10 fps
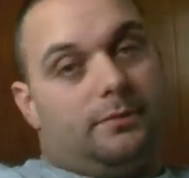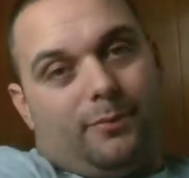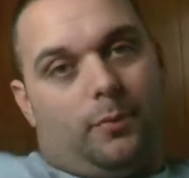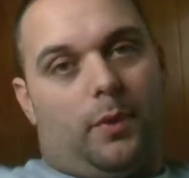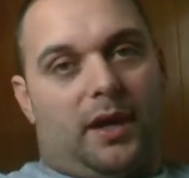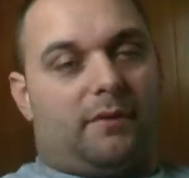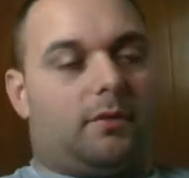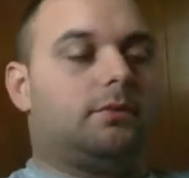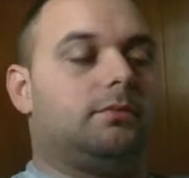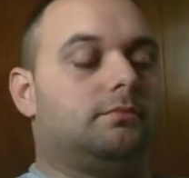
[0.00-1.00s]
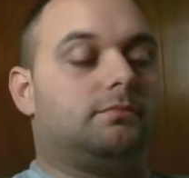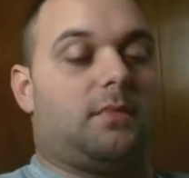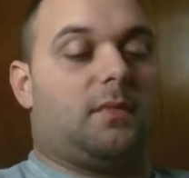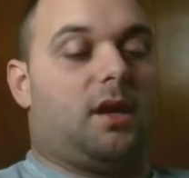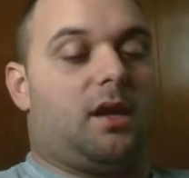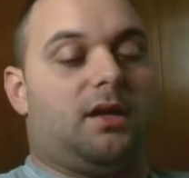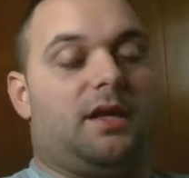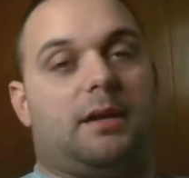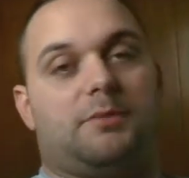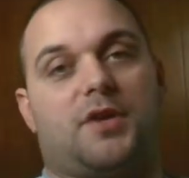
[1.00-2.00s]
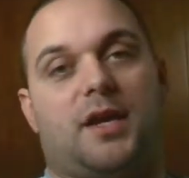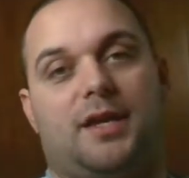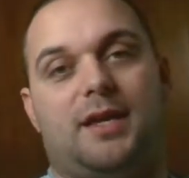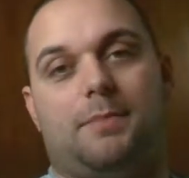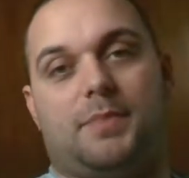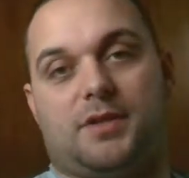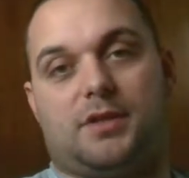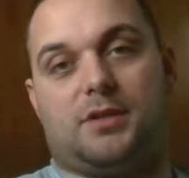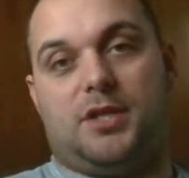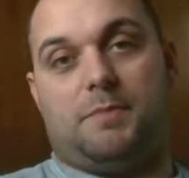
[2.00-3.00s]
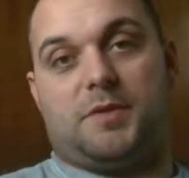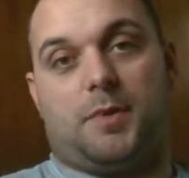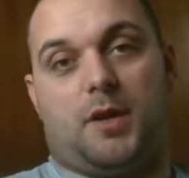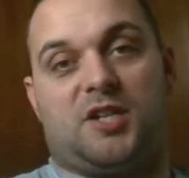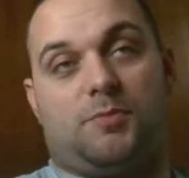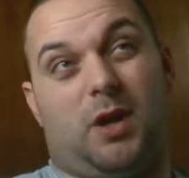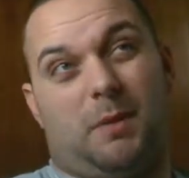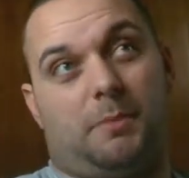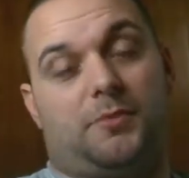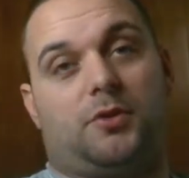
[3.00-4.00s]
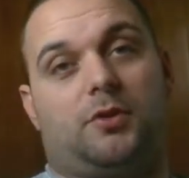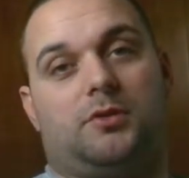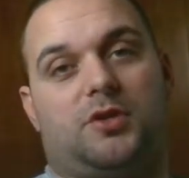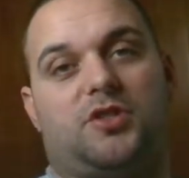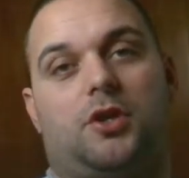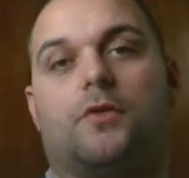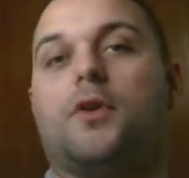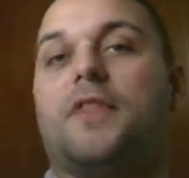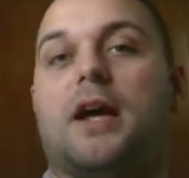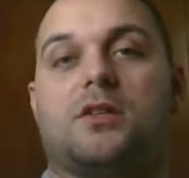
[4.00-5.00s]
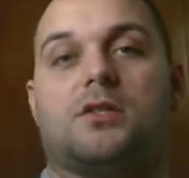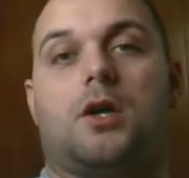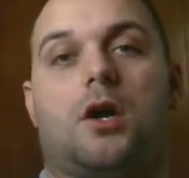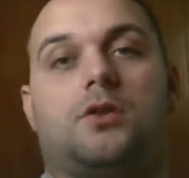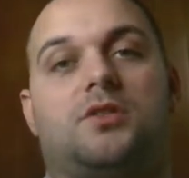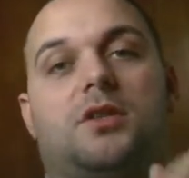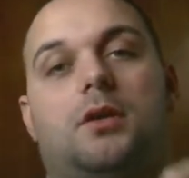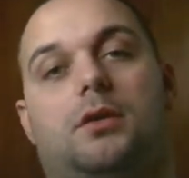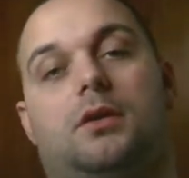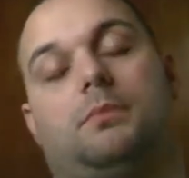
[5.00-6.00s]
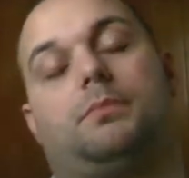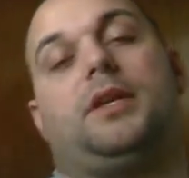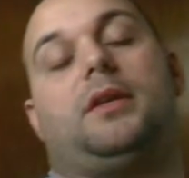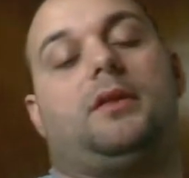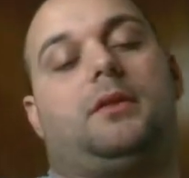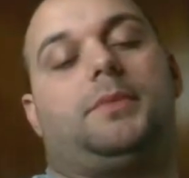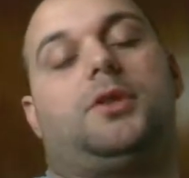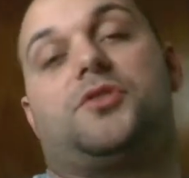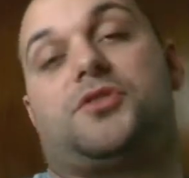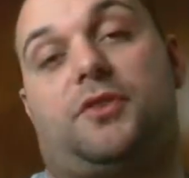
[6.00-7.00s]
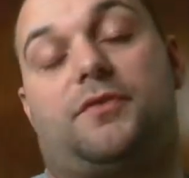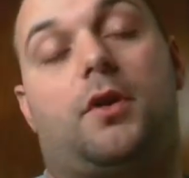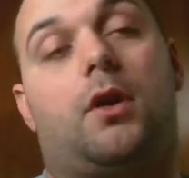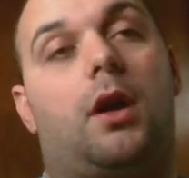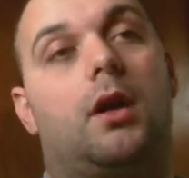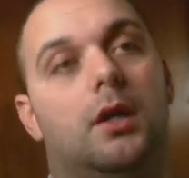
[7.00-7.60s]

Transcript: whatever. Again, I'm trying to keep it as cheap as possible. I'm up to just over $1,000 in completing the build so far.